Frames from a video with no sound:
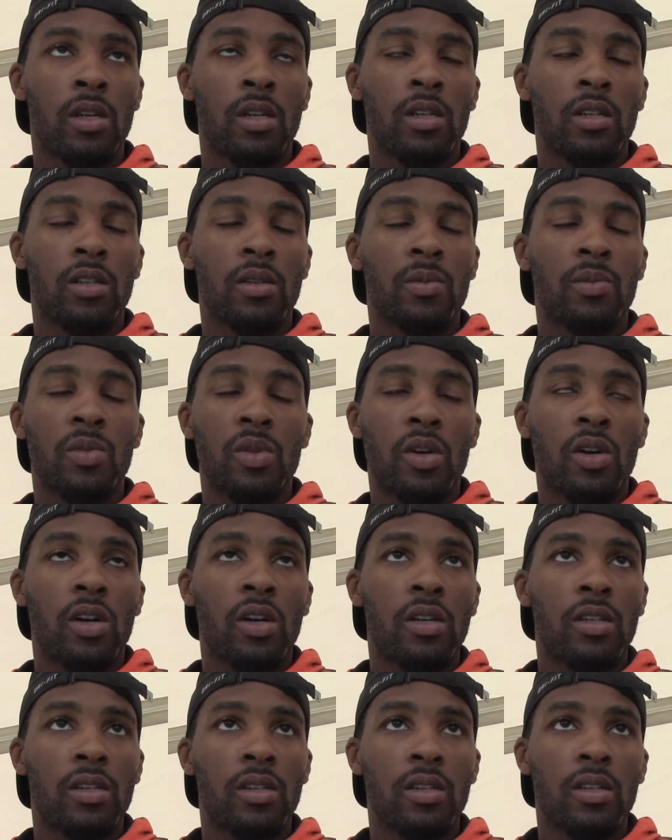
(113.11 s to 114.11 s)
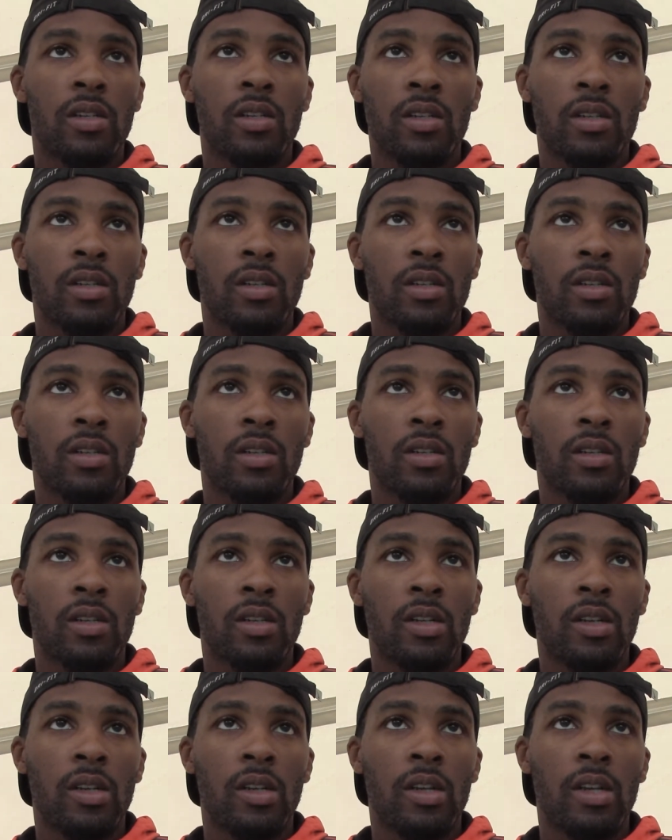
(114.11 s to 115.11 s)
thought
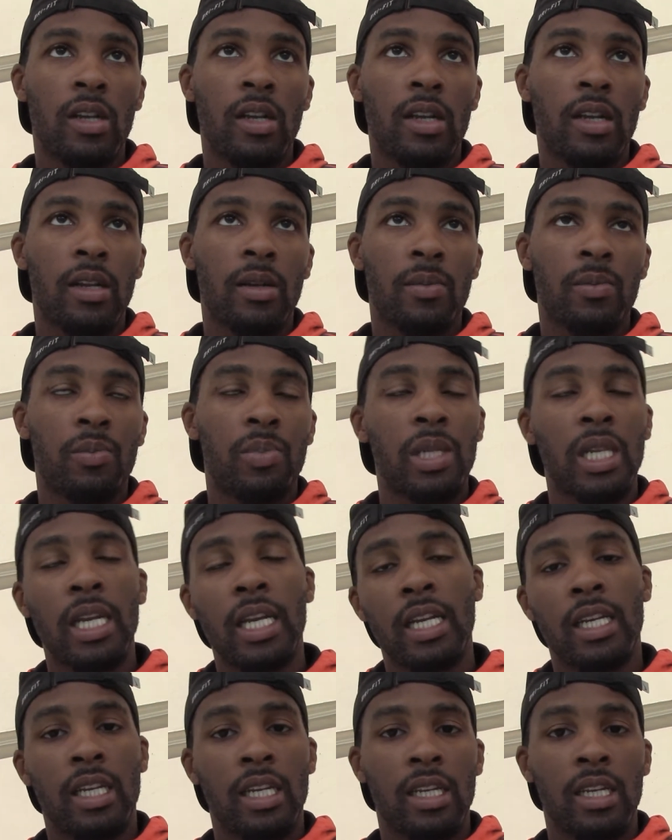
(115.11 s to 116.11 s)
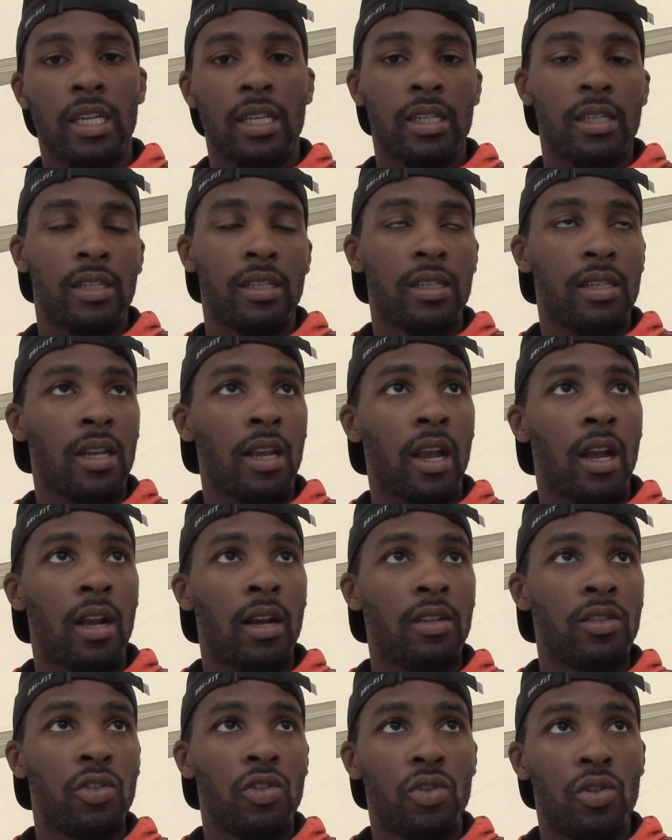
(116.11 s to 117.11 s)
and planning and
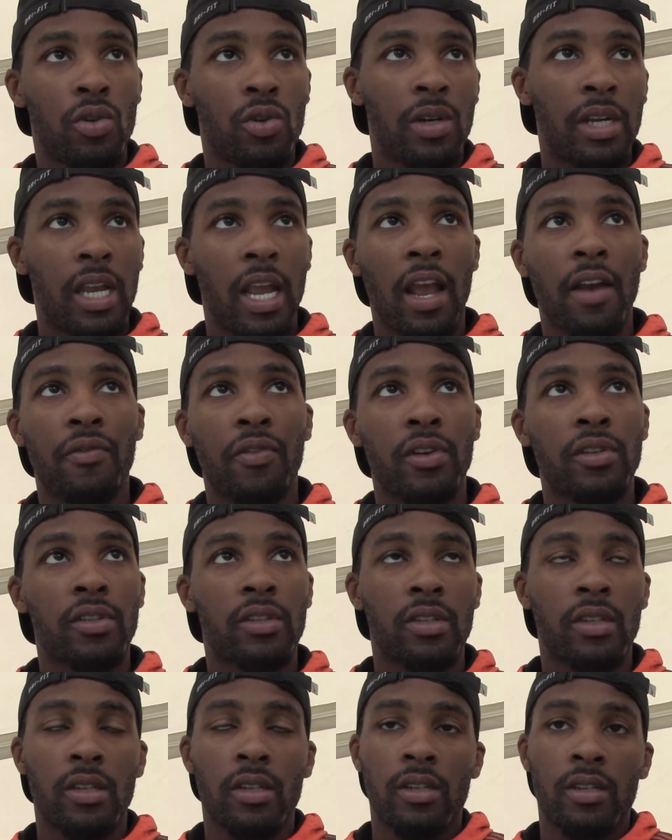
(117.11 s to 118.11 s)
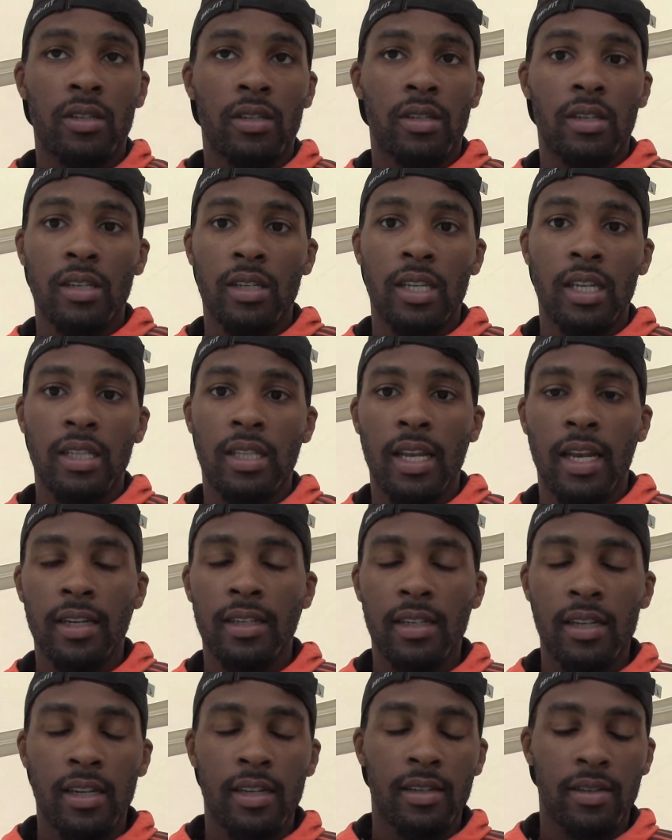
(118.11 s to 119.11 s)
joint efforts to get that
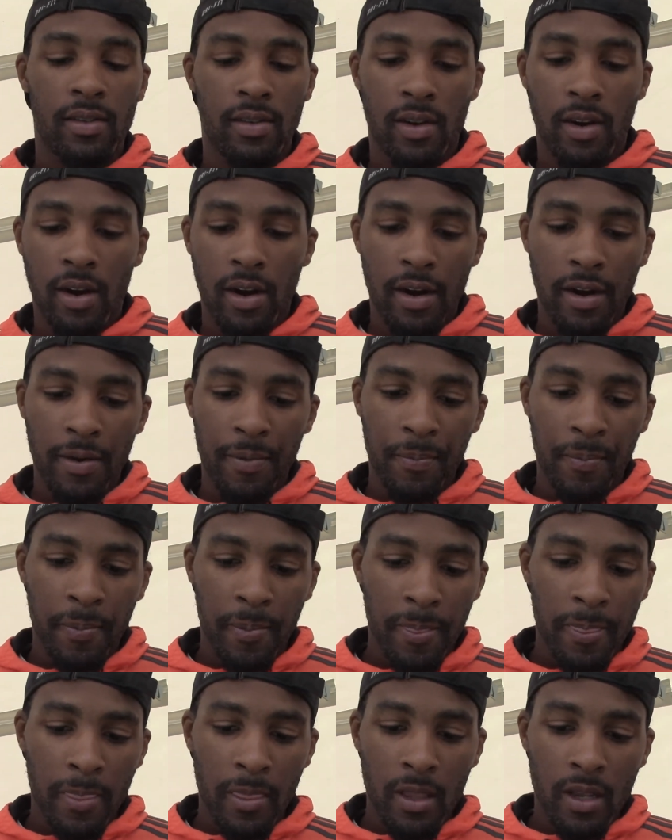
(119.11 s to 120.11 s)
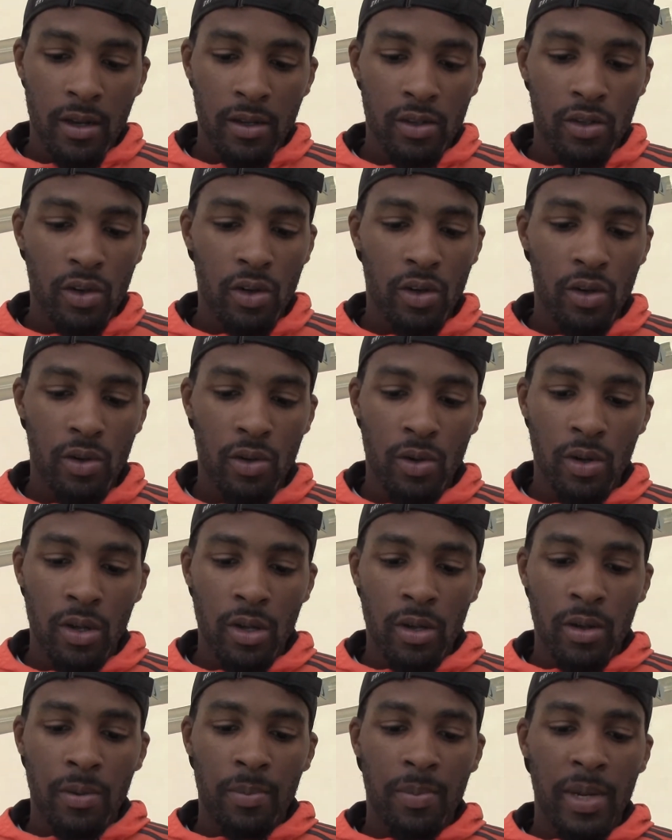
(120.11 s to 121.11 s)
done. Alright, so
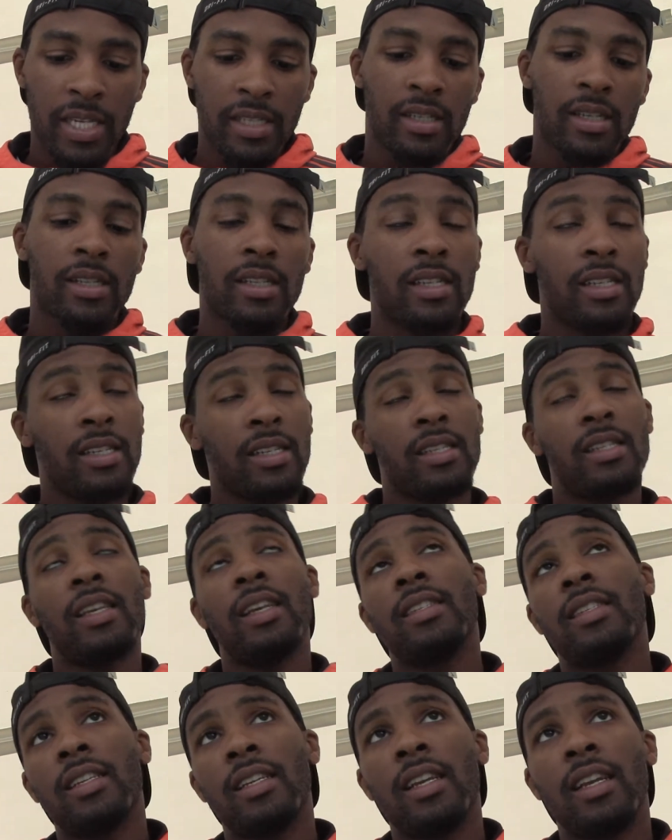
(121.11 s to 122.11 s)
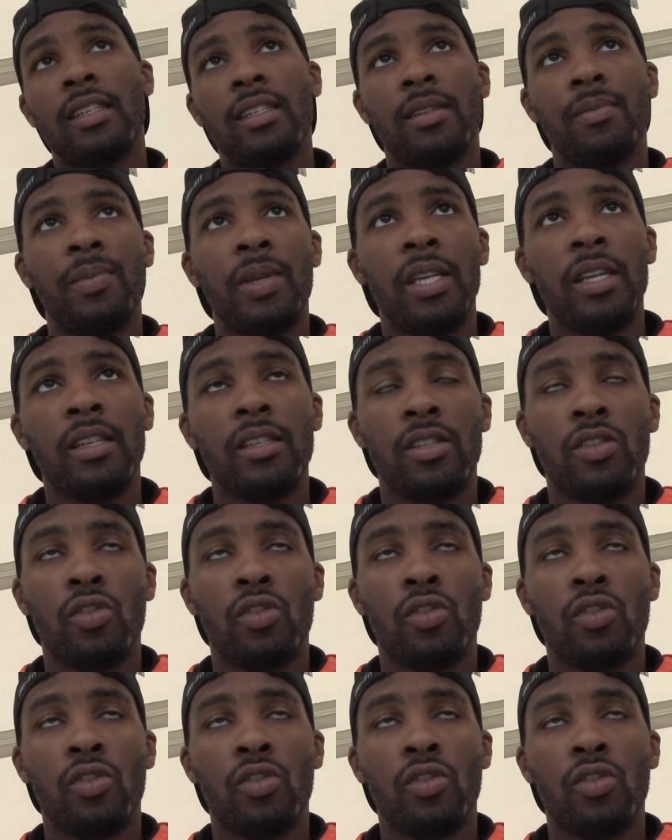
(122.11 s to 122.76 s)
basically success again to me is